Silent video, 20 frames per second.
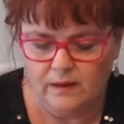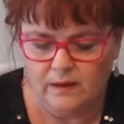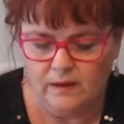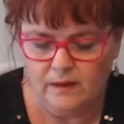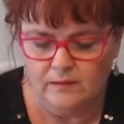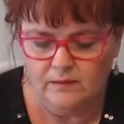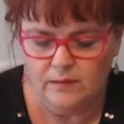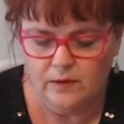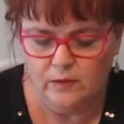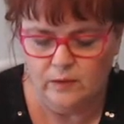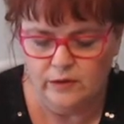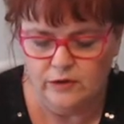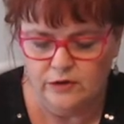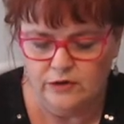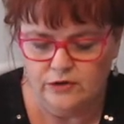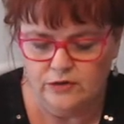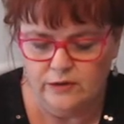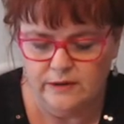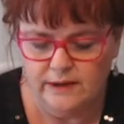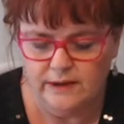But when
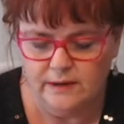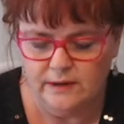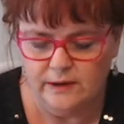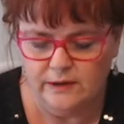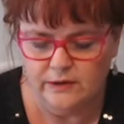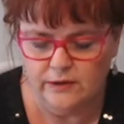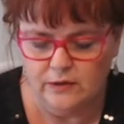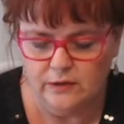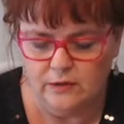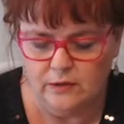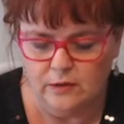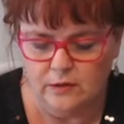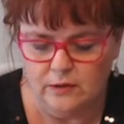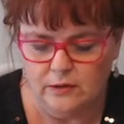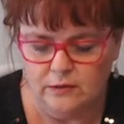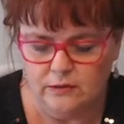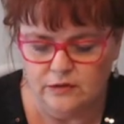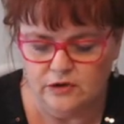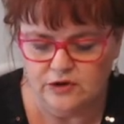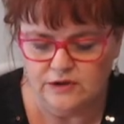you're doing it on your
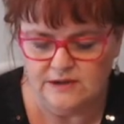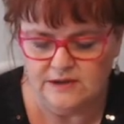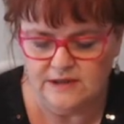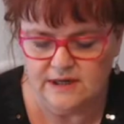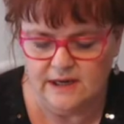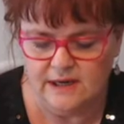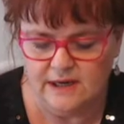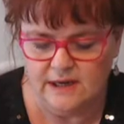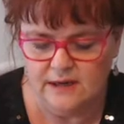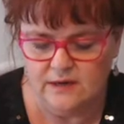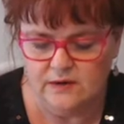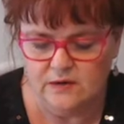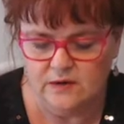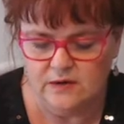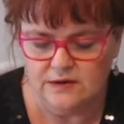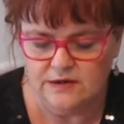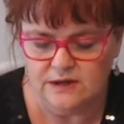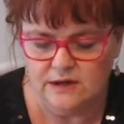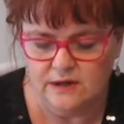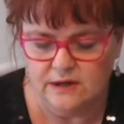own, just take
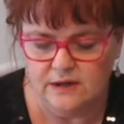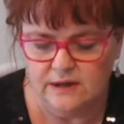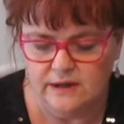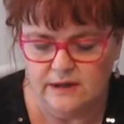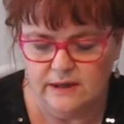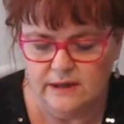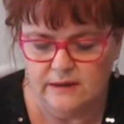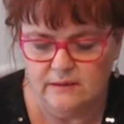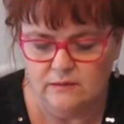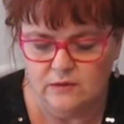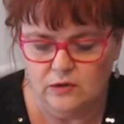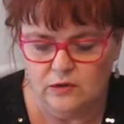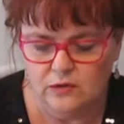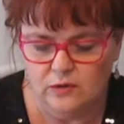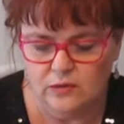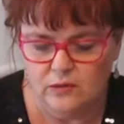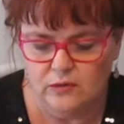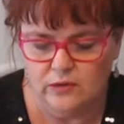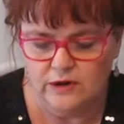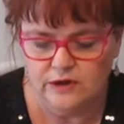your time,
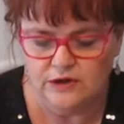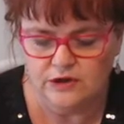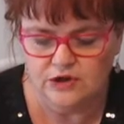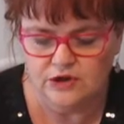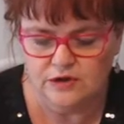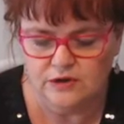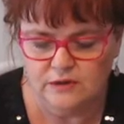no rush.